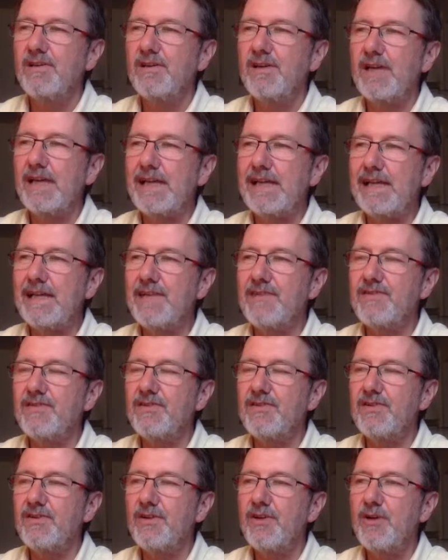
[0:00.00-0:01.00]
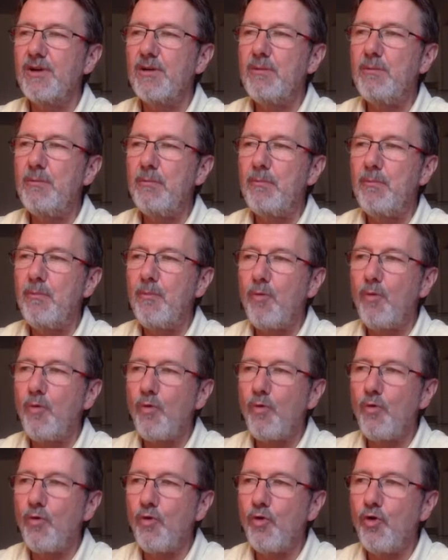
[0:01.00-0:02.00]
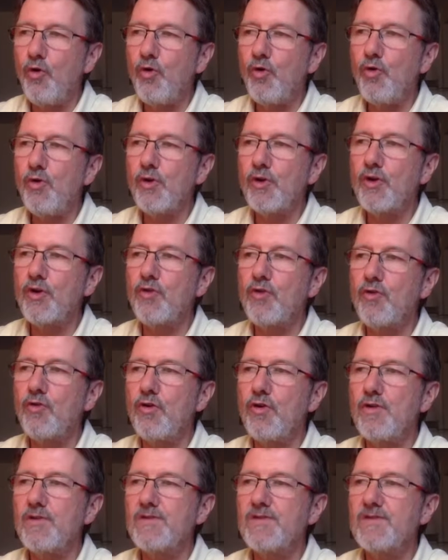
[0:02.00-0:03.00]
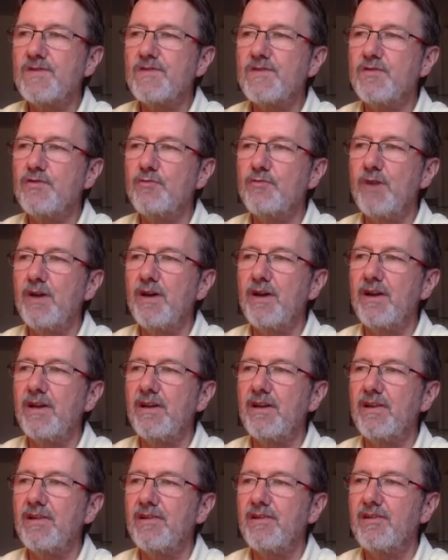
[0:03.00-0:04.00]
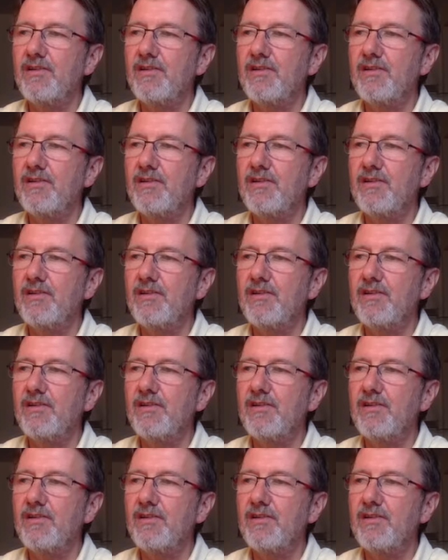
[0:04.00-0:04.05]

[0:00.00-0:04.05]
and let it roll across your mind,